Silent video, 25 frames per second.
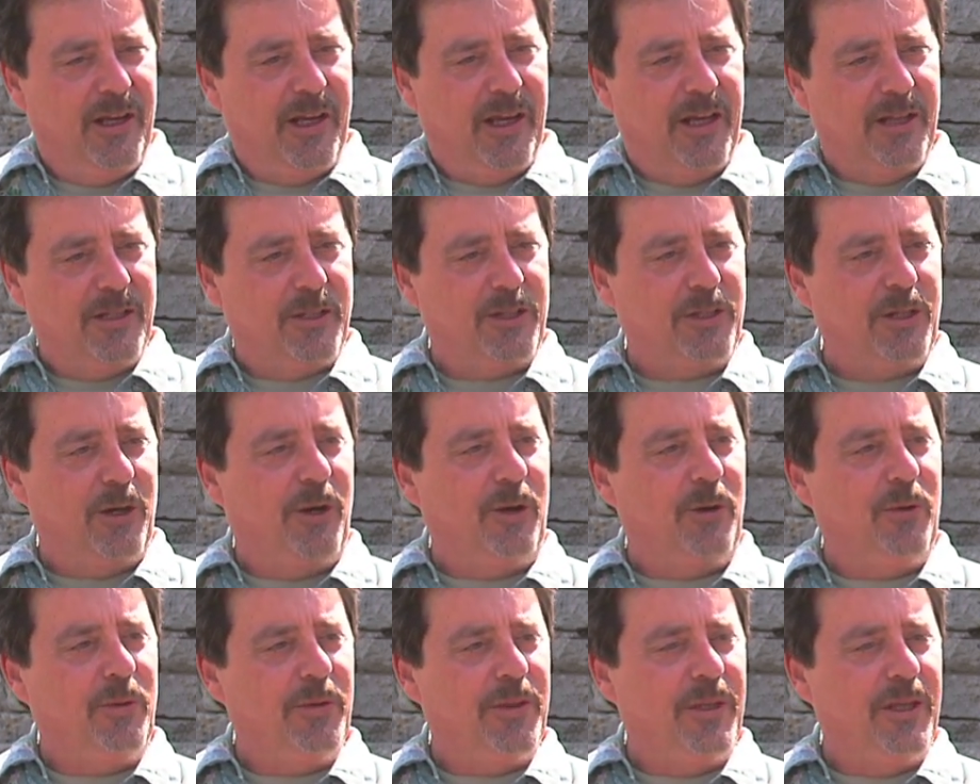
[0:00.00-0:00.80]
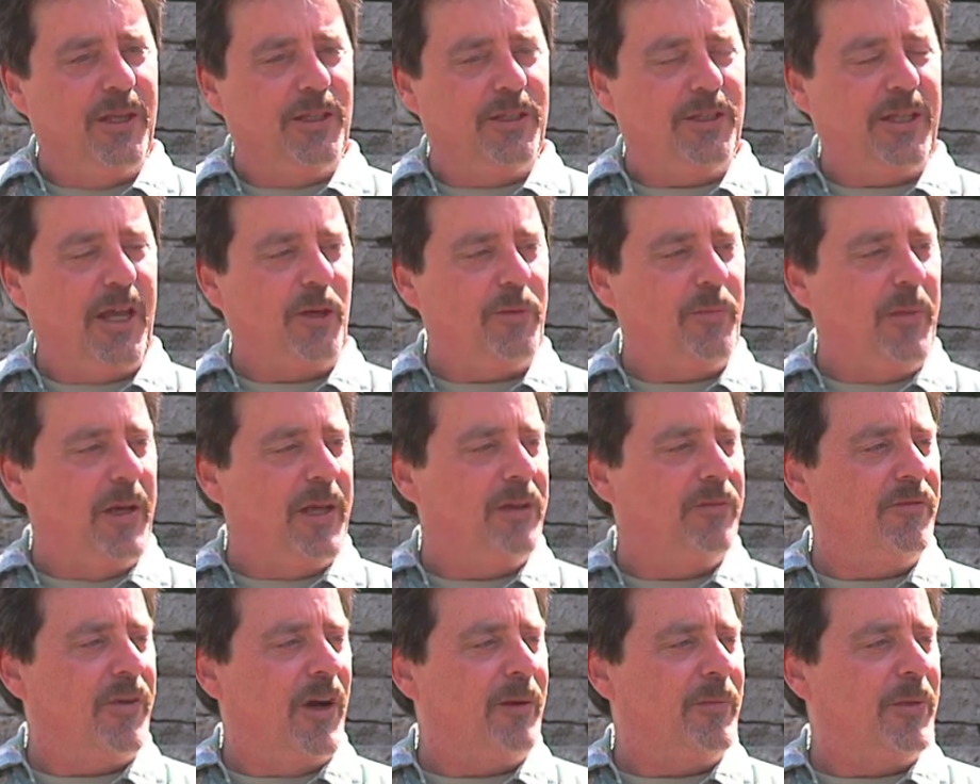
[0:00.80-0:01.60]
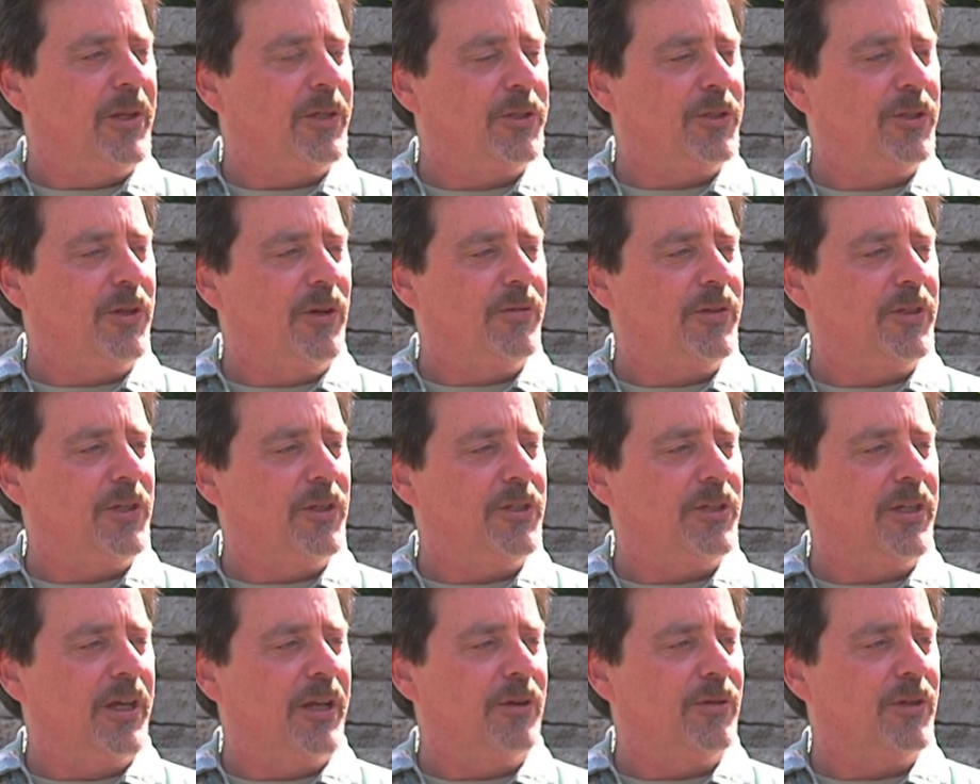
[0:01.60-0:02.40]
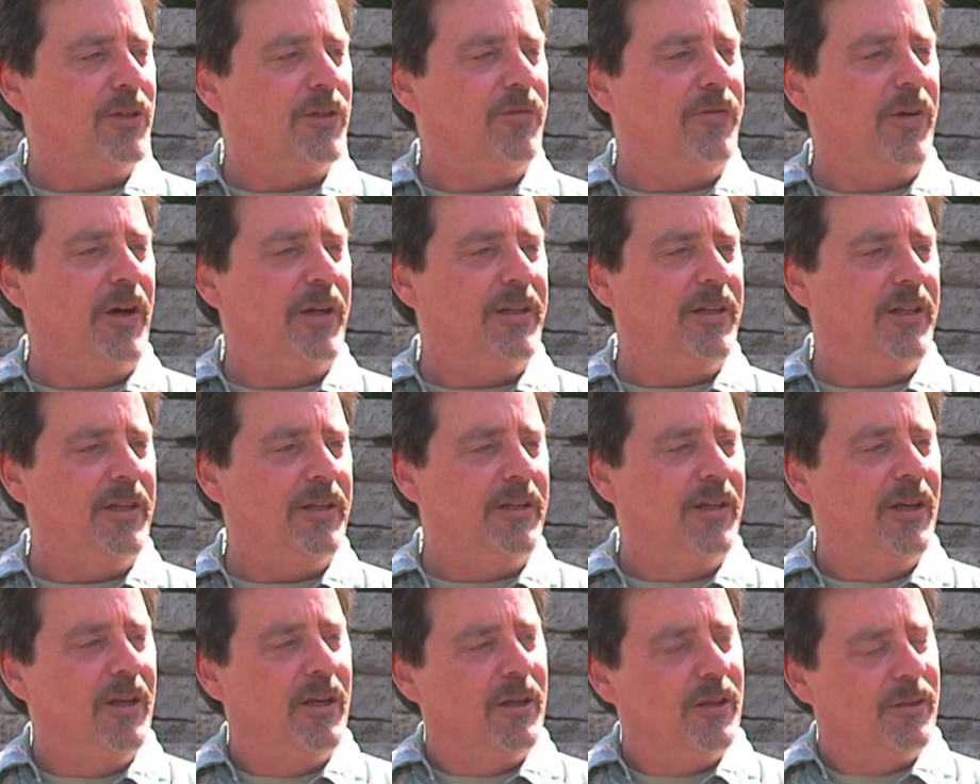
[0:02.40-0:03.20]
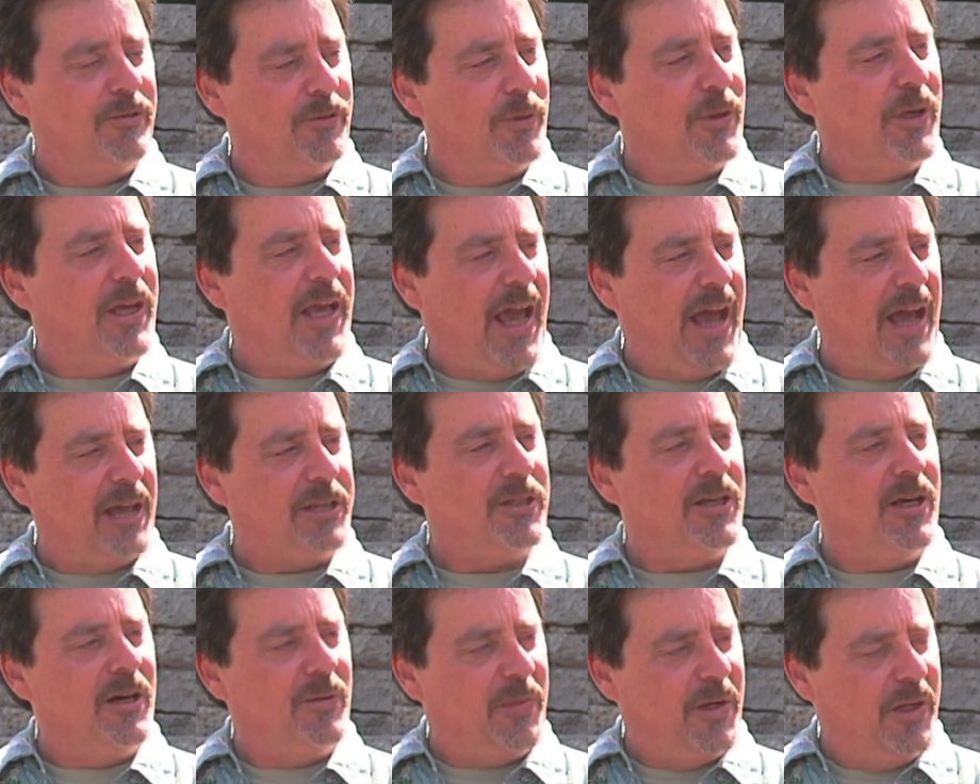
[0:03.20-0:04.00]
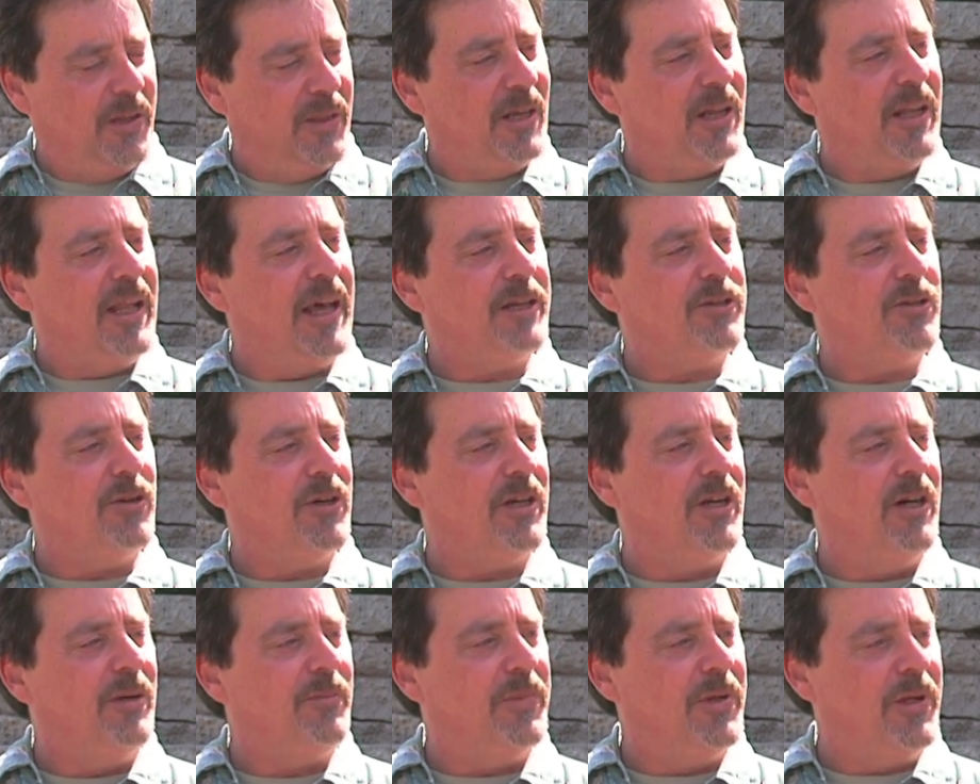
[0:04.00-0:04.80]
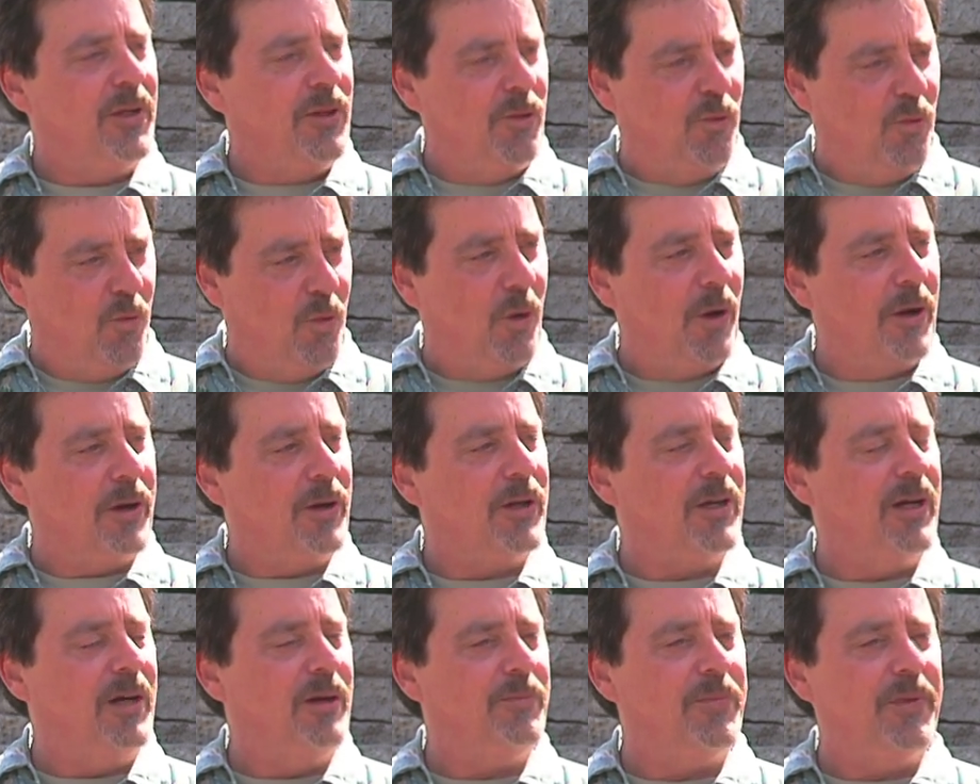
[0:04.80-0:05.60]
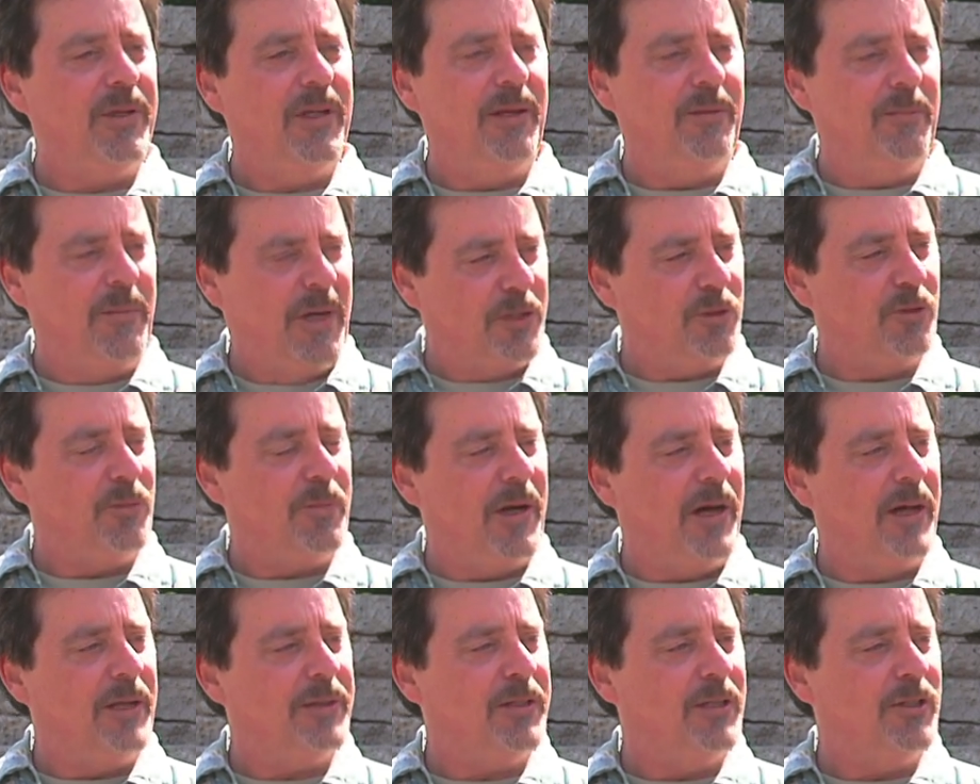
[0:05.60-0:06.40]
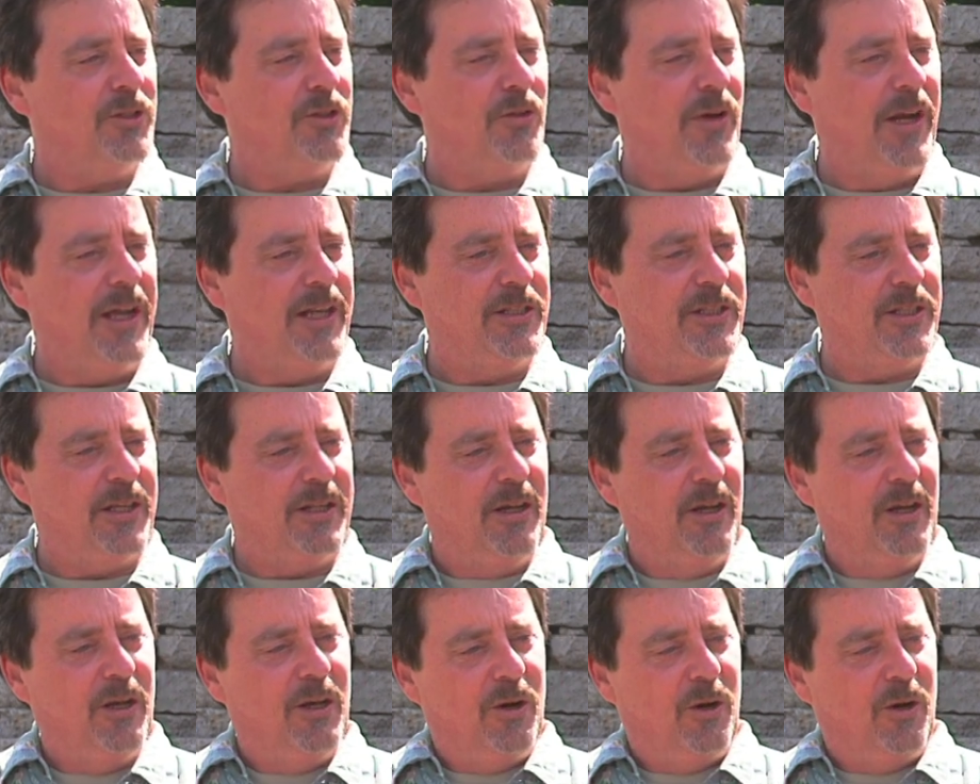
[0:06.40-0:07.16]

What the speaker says: And so the South Bay Environmental Services Center is funded through the gas company, the electric company, the water company, Metropolitan Transit,